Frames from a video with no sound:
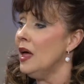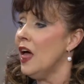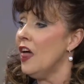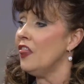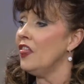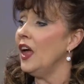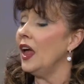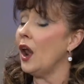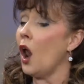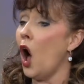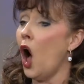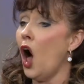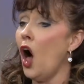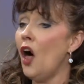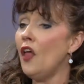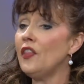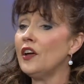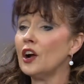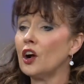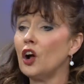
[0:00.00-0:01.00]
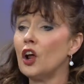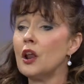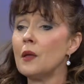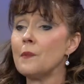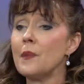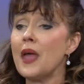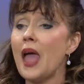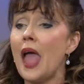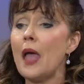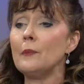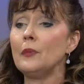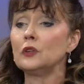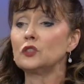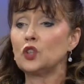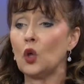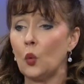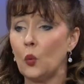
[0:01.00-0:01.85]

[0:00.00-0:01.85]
then all they're going to be able to